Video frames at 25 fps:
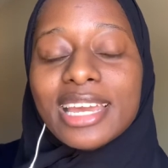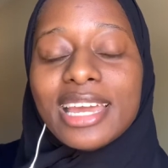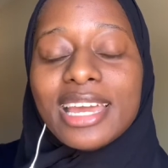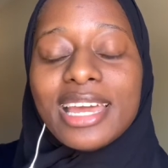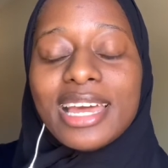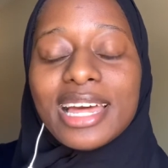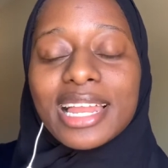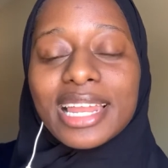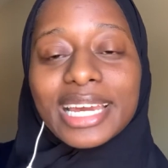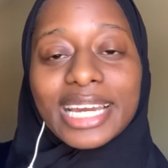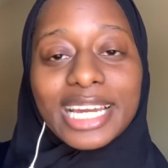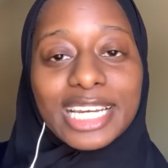
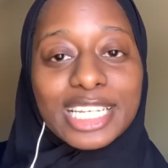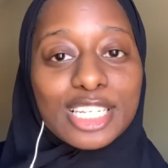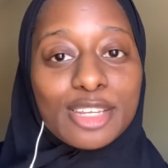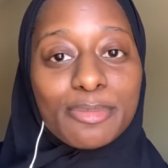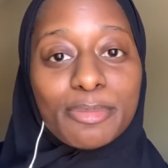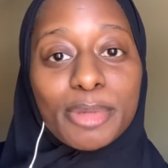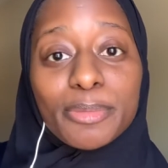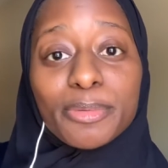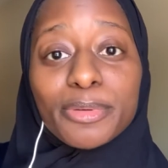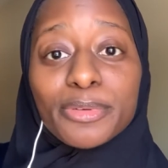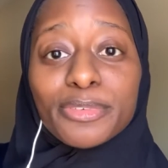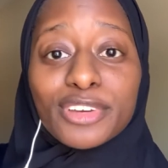like I said, my
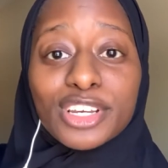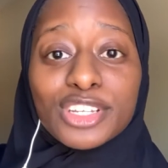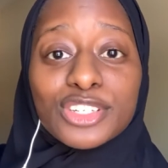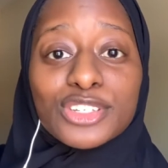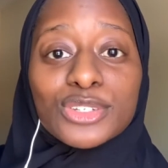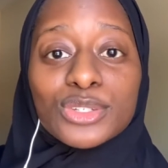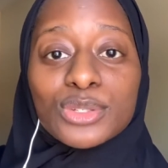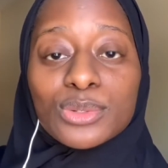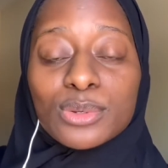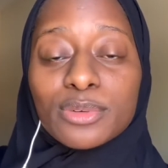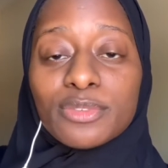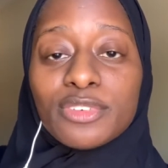
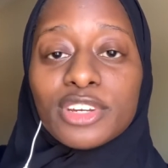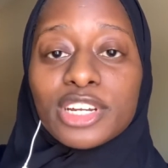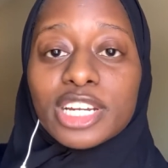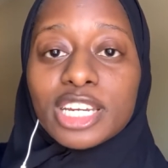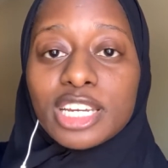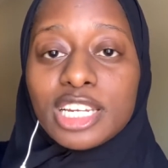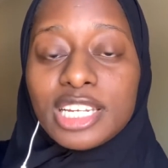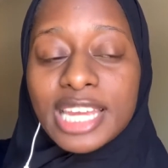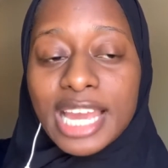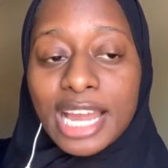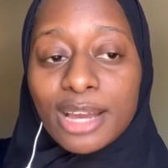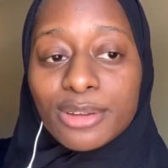professors were very
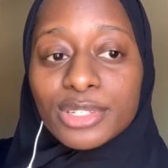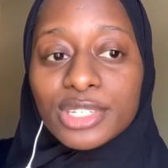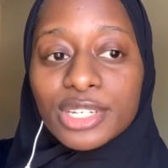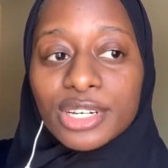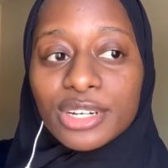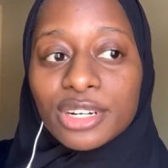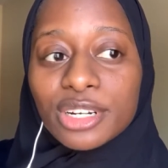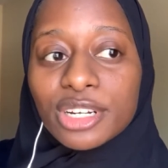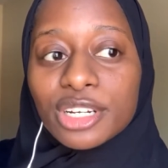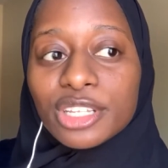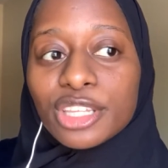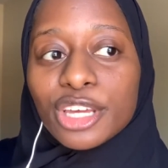down to
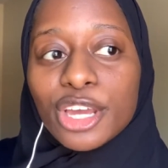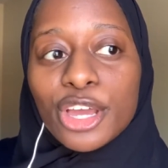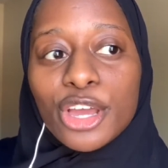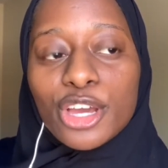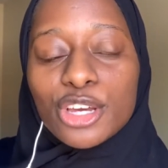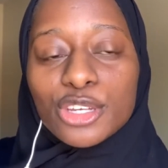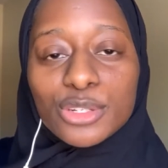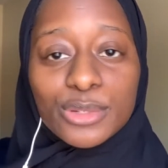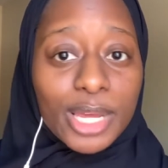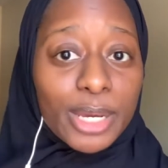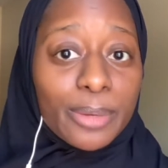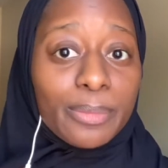earth.
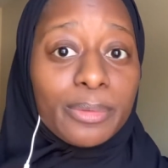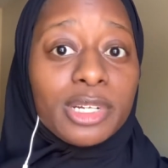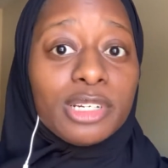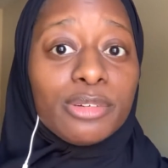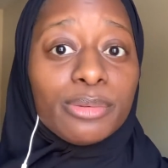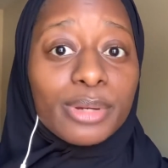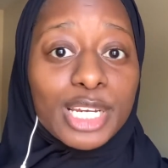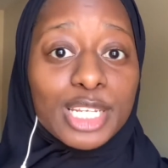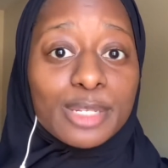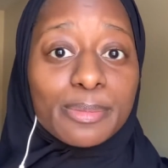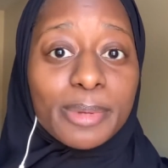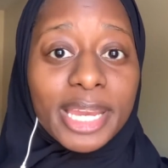So I would
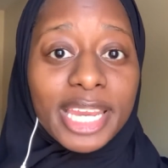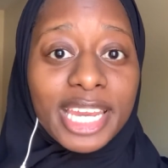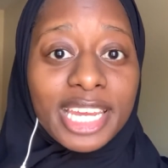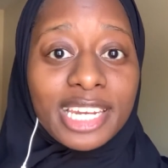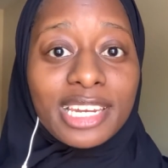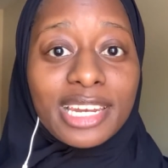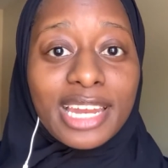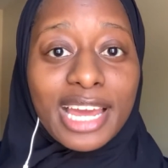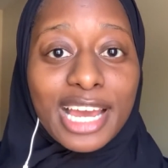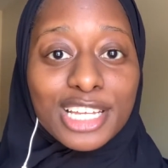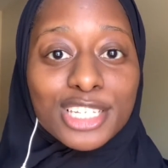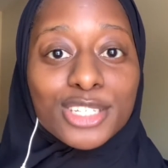raise my hand and
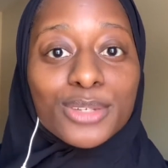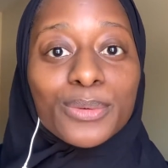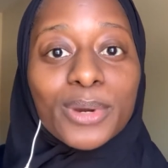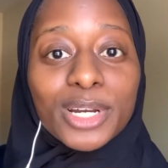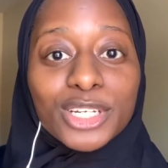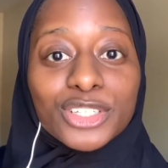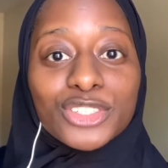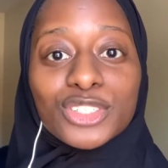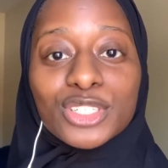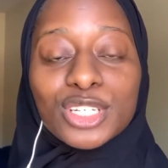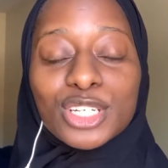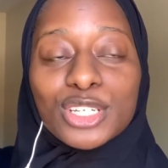ask
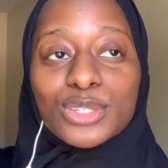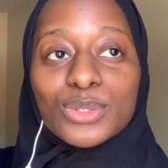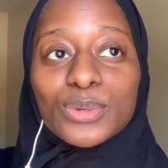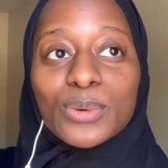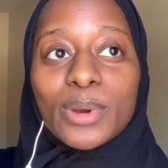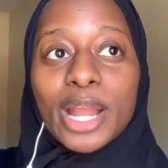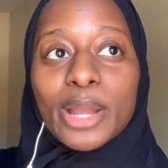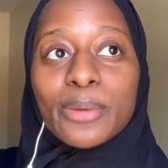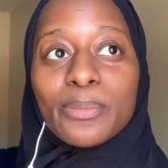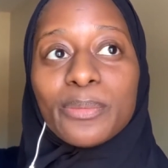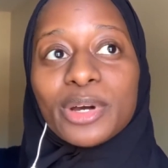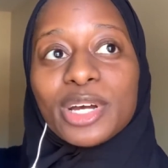questions, or
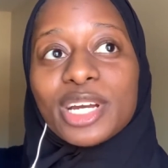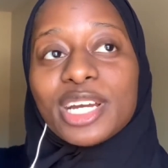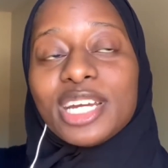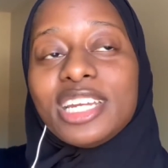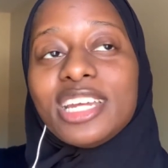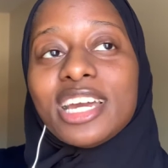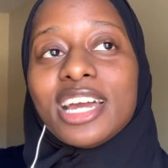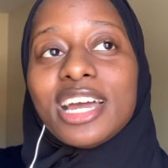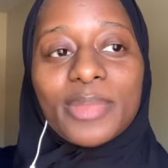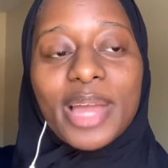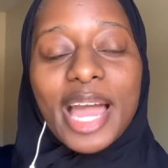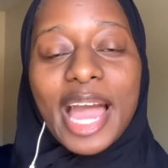I would
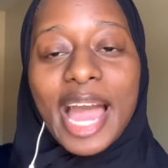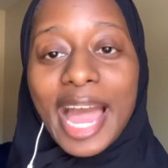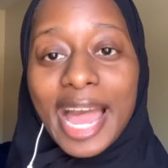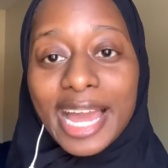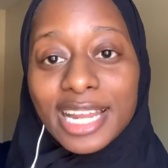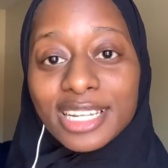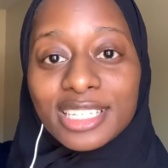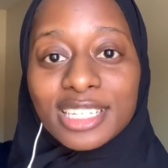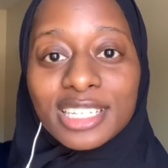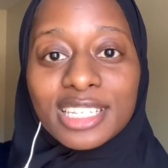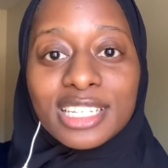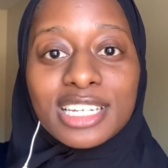add
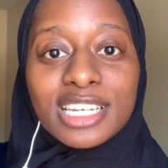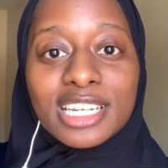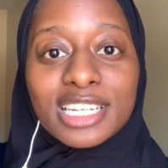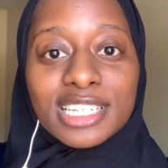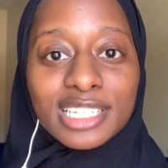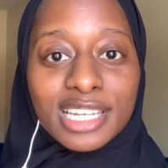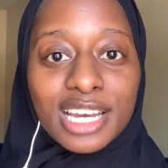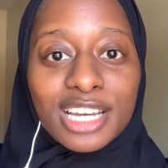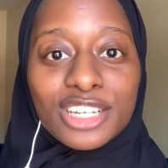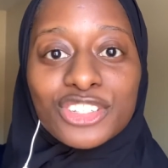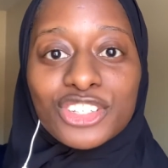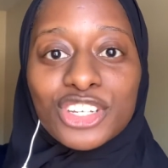to the
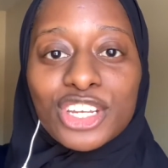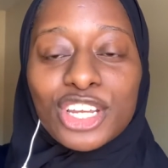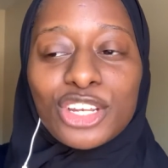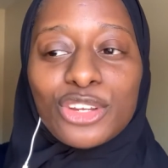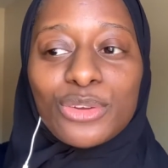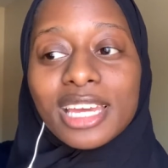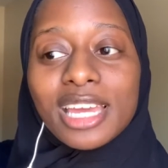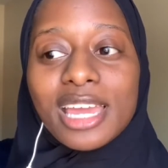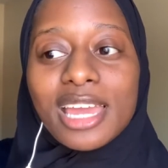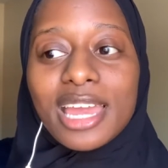discussion.